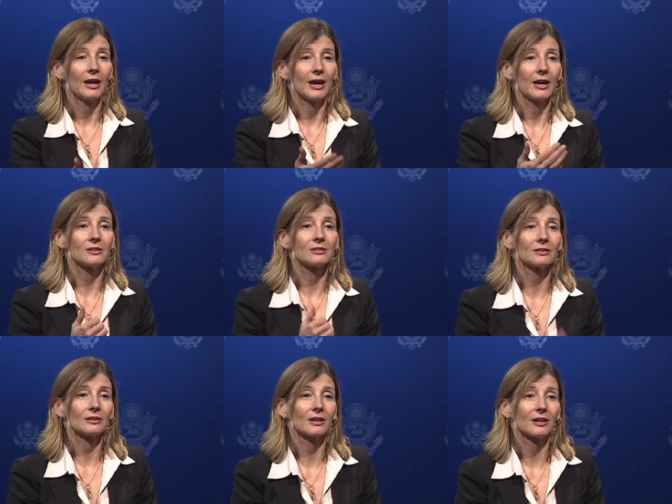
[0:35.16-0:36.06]
And
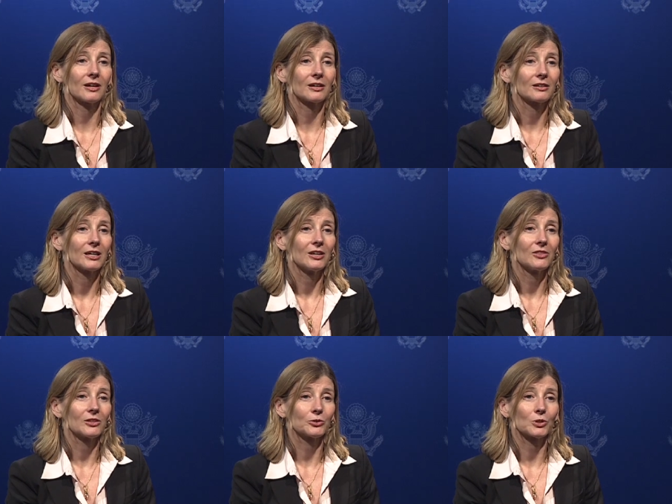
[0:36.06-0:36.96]
uh,
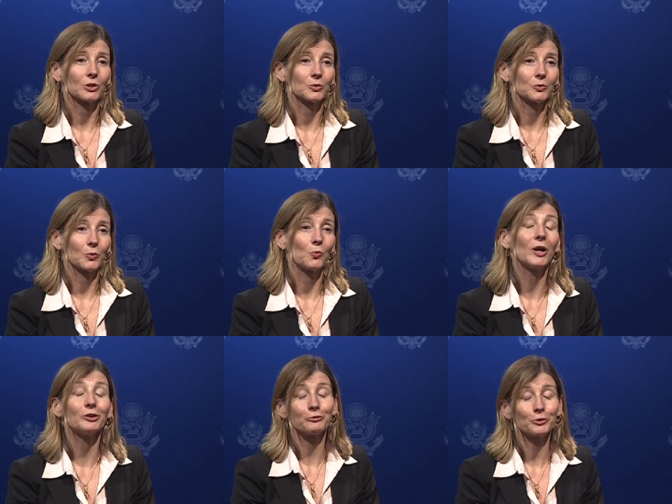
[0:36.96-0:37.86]
there's a, a
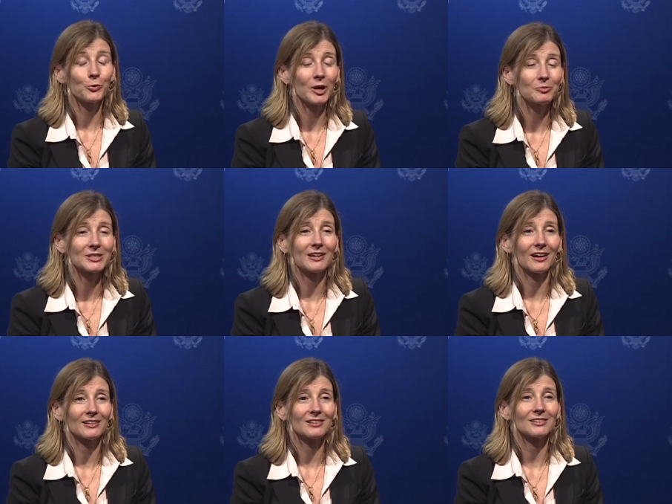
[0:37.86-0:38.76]
wonderful
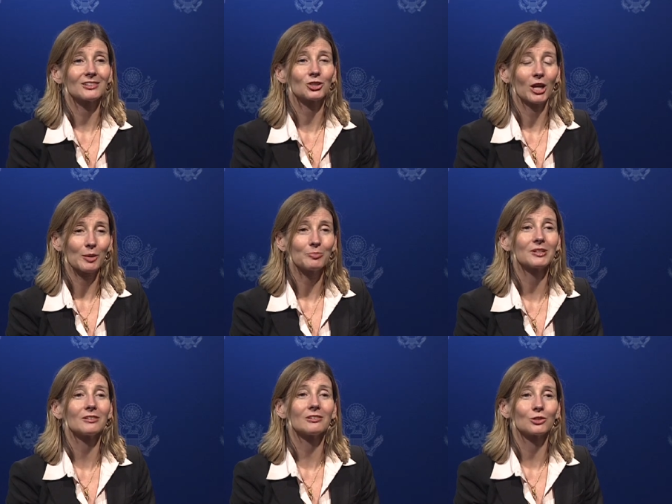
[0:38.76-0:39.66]
website,
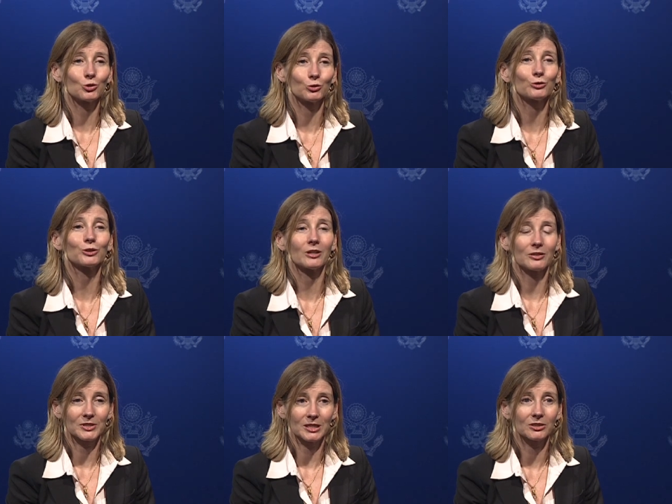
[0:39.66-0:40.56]

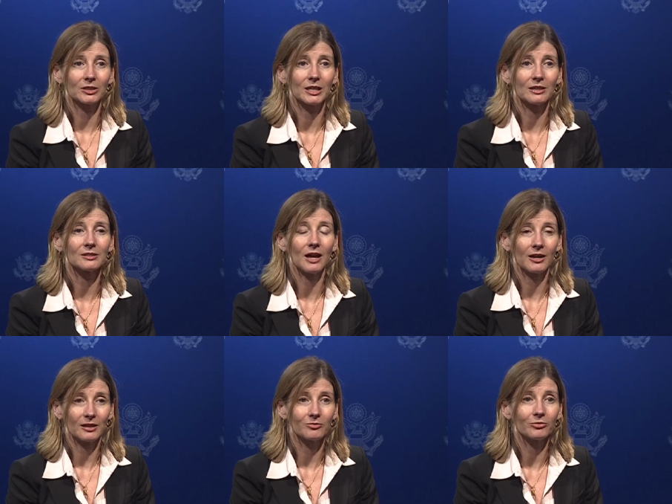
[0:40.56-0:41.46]

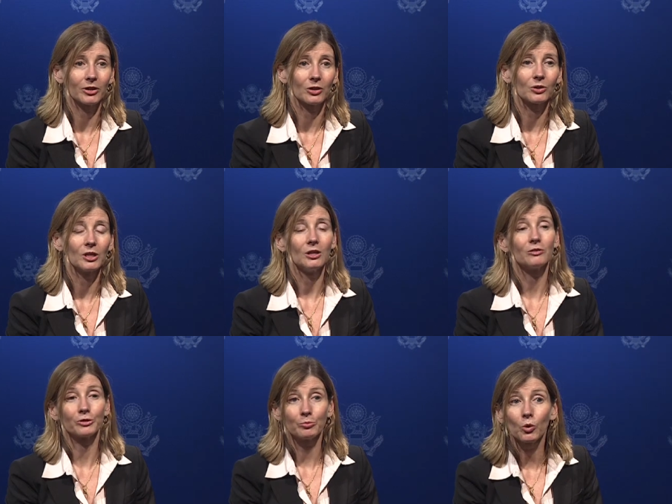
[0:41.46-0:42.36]
championthechildrenofsyria.info,
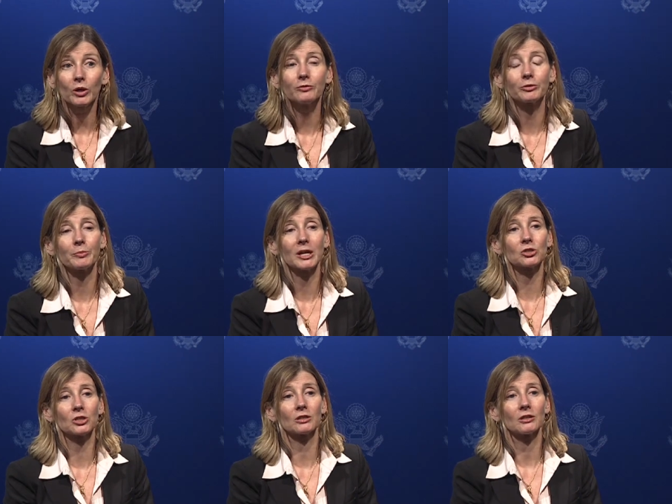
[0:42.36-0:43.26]
for more
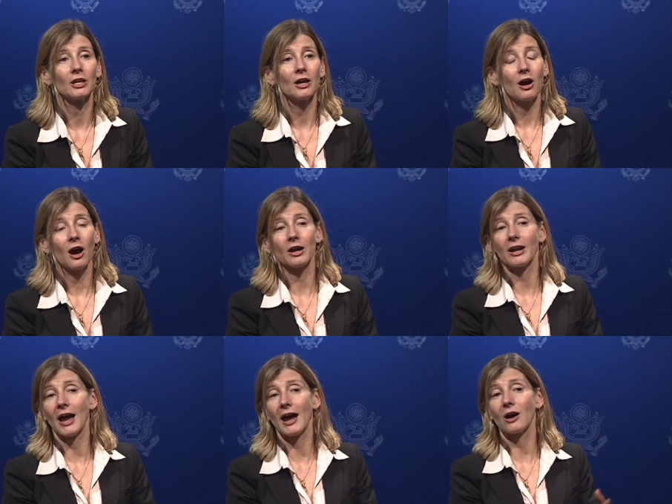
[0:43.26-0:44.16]
information on
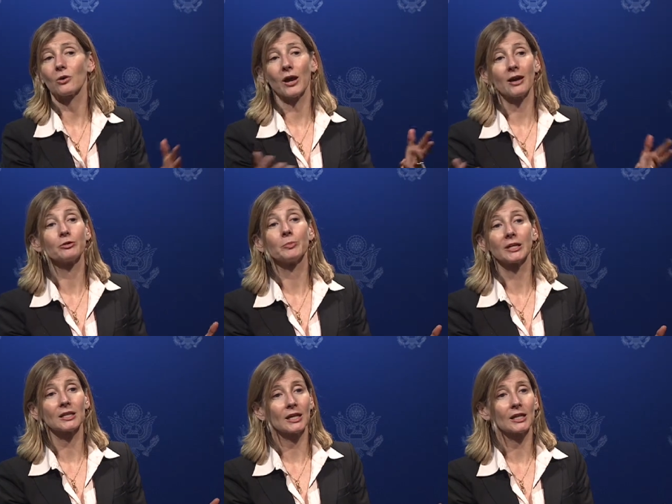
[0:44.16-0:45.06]
how
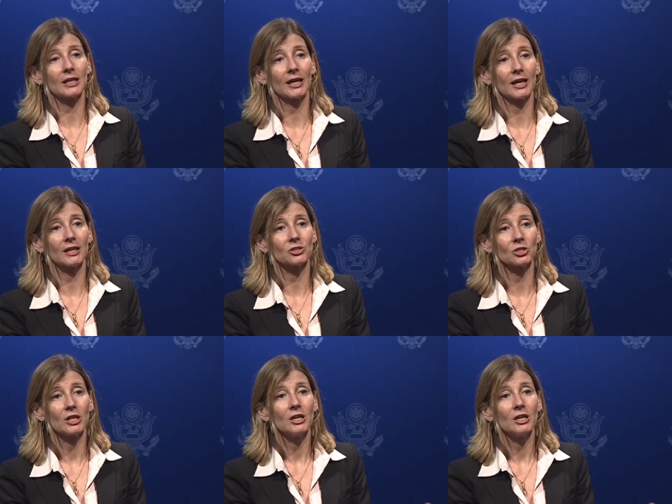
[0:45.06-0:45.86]
everybody can engage.